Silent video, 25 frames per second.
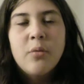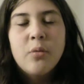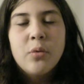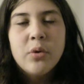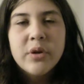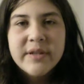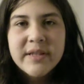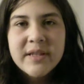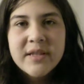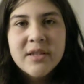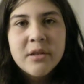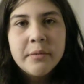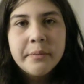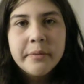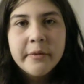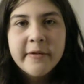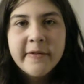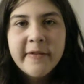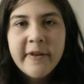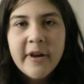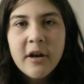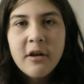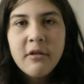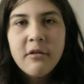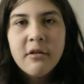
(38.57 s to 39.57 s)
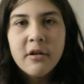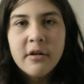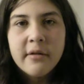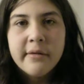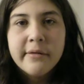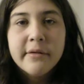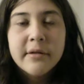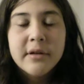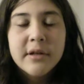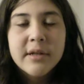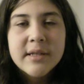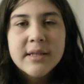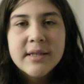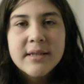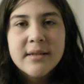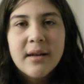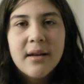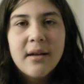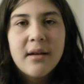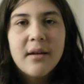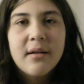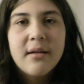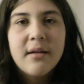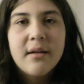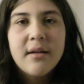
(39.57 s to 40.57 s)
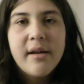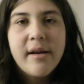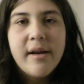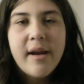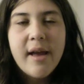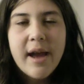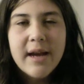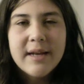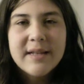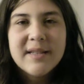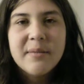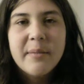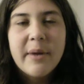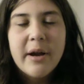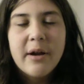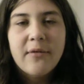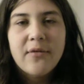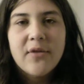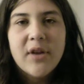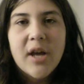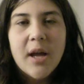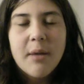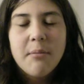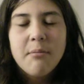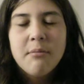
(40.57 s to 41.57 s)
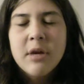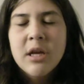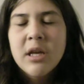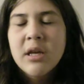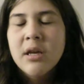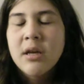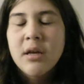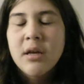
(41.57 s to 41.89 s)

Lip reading: Was a super fangirl for X amount of time.